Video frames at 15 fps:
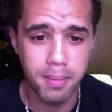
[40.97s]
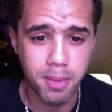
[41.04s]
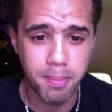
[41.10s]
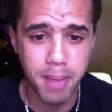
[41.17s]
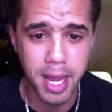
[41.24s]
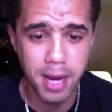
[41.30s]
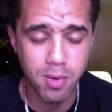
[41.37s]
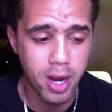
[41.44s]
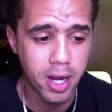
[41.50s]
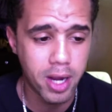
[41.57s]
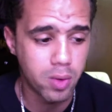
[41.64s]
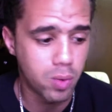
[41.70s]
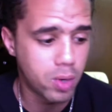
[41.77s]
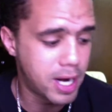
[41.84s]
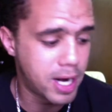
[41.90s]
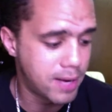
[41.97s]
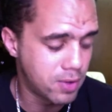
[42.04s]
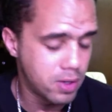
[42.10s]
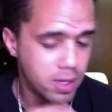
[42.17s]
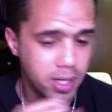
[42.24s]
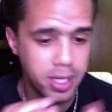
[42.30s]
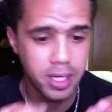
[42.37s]
pay rate or whatever,
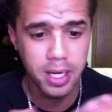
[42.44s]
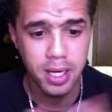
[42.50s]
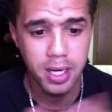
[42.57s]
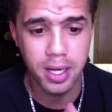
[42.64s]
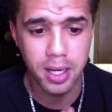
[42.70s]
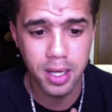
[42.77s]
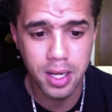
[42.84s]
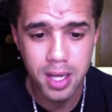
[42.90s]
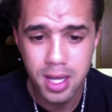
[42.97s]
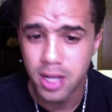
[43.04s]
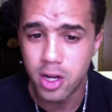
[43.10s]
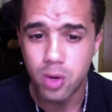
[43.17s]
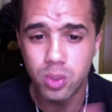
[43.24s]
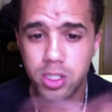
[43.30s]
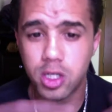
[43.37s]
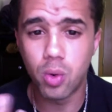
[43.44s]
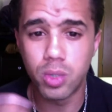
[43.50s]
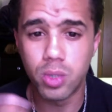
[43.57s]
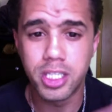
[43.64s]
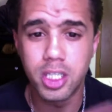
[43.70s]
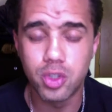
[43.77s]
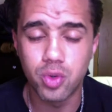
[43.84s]
and there was no
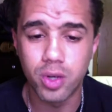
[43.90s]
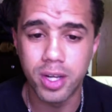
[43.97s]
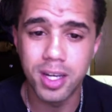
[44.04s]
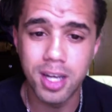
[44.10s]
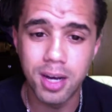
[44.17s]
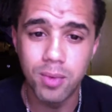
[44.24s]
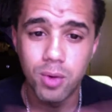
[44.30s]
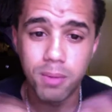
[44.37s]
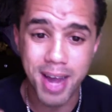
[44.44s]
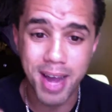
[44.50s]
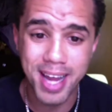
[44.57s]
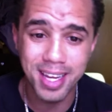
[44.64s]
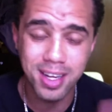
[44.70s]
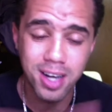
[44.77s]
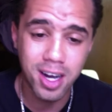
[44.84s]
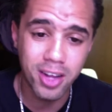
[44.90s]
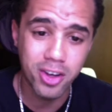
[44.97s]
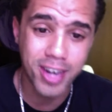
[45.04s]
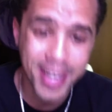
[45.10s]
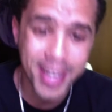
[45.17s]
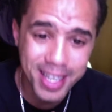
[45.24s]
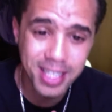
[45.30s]
residual income. With MyEcon,
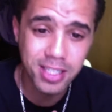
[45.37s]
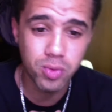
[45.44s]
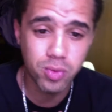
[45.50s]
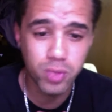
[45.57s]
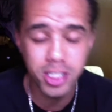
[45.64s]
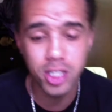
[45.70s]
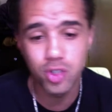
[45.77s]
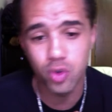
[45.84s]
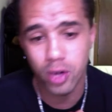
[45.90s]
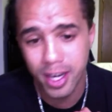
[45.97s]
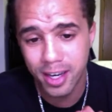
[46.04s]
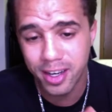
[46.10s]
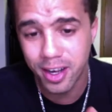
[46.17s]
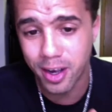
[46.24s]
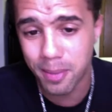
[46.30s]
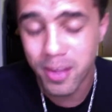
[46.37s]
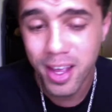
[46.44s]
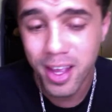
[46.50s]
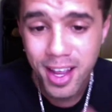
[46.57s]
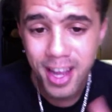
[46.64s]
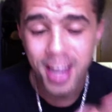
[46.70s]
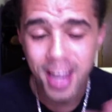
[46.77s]
there is residual income,
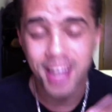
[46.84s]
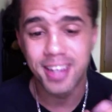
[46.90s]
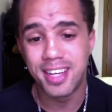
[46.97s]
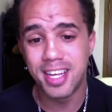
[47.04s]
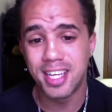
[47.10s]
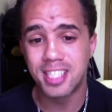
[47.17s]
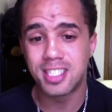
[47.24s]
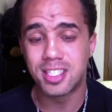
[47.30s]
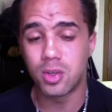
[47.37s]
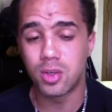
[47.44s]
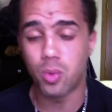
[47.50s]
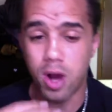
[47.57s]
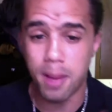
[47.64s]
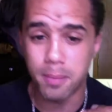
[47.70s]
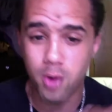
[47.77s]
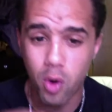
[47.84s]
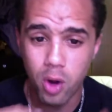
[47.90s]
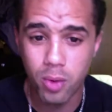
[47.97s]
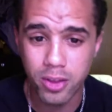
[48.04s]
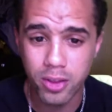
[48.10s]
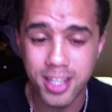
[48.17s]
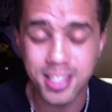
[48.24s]
and this is where I'm going
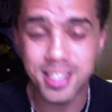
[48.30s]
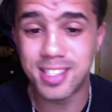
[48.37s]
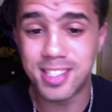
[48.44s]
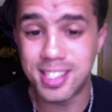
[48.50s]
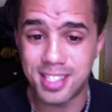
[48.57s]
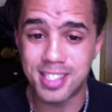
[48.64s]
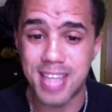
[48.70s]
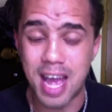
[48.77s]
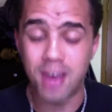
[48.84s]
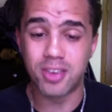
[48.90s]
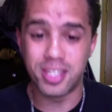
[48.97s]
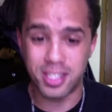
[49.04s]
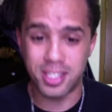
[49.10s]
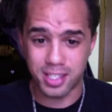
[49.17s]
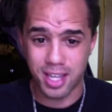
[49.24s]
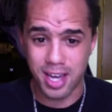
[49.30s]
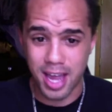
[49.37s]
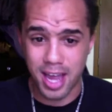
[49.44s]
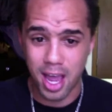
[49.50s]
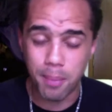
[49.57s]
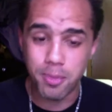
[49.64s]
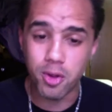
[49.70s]
with this. This is how this is going to
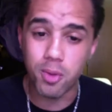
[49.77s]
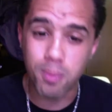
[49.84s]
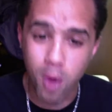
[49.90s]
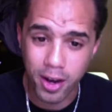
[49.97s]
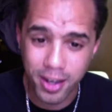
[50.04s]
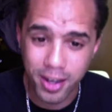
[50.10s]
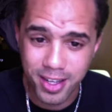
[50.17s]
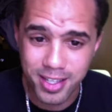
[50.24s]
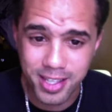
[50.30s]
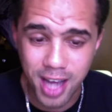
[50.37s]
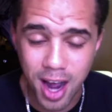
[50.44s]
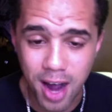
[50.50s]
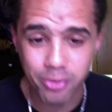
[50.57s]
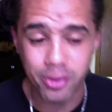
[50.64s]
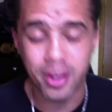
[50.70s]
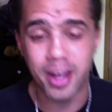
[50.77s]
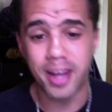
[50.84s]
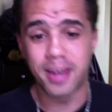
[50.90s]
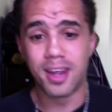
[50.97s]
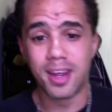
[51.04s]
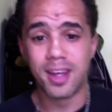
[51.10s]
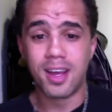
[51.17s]
help you market this offline.
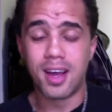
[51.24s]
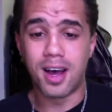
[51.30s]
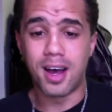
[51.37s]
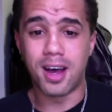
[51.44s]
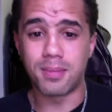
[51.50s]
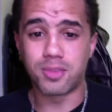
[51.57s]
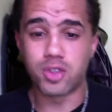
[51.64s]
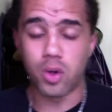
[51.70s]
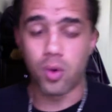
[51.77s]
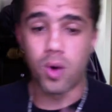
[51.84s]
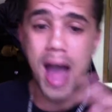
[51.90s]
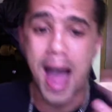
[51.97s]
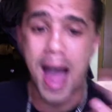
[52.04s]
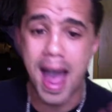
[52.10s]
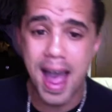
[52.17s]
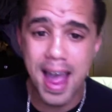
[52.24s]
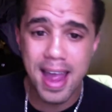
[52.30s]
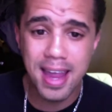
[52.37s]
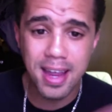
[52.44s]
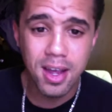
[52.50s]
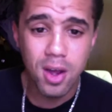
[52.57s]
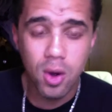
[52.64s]

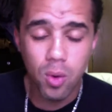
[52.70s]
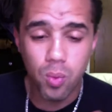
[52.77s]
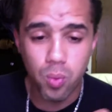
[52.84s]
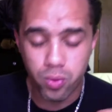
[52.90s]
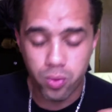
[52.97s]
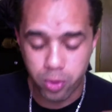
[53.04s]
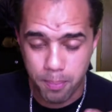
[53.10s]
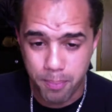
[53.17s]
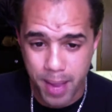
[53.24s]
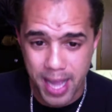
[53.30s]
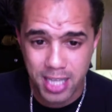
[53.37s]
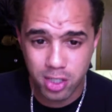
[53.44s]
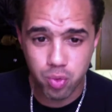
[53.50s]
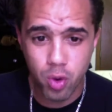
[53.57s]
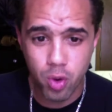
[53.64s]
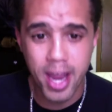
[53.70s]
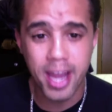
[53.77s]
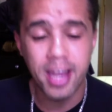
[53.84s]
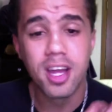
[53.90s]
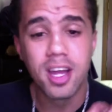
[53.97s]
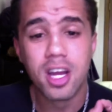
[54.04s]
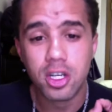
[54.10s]
The best
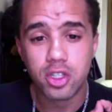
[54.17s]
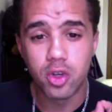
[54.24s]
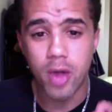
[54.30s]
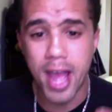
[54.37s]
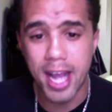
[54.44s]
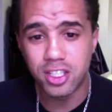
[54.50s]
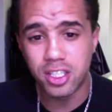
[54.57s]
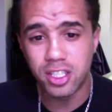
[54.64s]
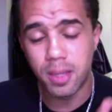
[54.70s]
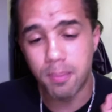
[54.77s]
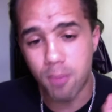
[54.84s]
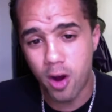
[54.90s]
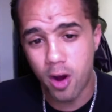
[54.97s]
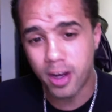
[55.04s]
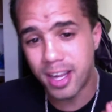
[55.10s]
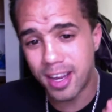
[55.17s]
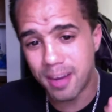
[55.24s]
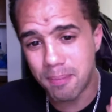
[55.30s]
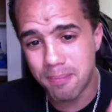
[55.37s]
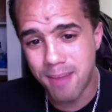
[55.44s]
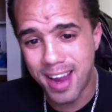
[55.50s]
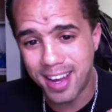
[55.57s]
way to actually market
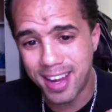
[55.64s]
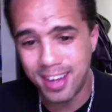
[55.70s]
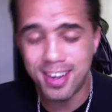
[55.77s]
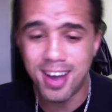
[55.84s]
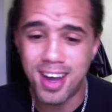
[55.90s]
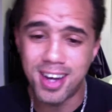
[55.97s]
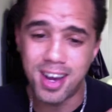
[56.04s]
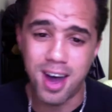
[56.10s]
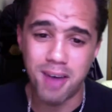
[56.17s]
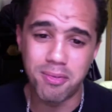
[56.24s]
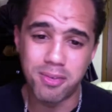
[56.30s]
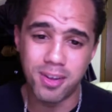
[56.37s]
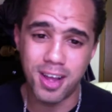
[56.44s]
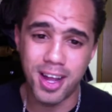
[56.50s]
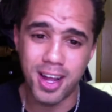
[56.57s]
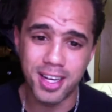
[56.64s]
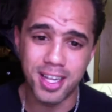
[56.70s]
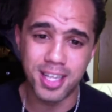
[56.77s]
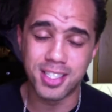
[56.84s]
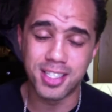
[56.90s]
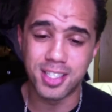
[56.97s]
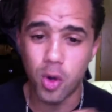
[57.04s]
MyEcon offline
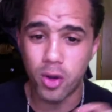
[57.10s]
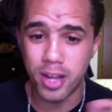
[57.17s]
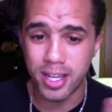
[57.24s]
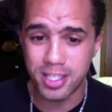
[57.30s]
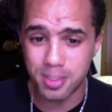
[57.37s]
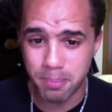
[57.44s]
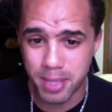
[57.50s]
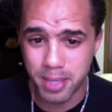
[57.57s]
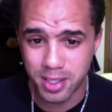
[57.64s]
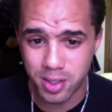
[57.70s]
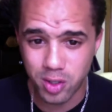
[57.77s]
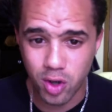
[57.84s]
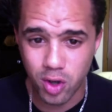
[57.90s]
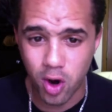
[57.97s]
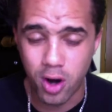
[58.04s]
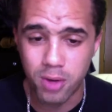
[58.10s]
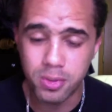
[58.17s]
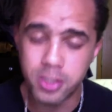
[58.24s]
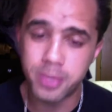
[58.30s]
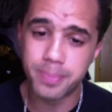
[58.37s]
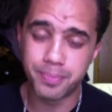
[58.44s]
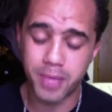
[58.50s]
is go get some business
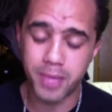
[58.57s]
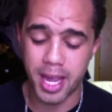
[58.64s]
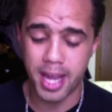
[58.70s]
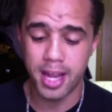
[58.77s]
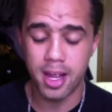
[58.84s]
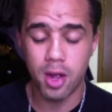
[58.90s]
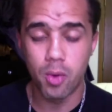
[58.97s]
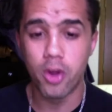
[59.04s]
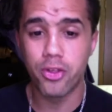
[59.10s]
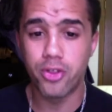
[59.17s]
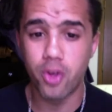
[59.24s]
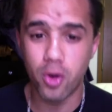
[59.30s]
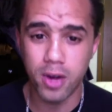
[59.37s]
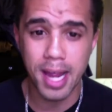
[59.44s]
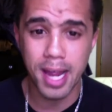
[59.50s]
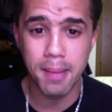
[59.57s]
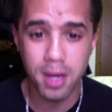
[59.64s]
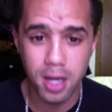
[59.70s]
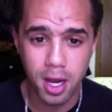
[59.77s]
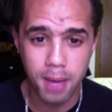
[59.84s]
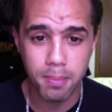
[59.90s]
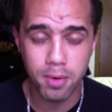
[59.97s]
cards, okay, with your name and
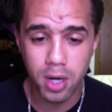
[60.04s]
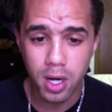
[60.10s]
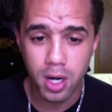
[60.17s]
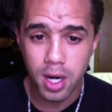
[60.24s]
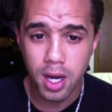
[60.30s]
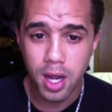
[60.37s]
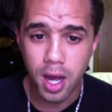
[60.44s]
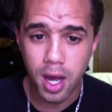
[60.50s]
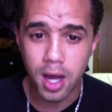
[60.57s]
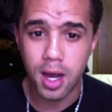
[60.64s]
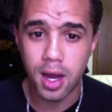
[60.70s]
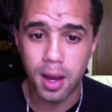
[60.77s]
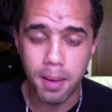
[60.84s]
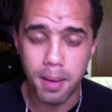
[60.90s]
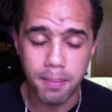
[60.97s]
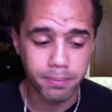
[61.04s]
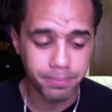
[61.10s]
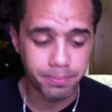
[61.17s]
number, and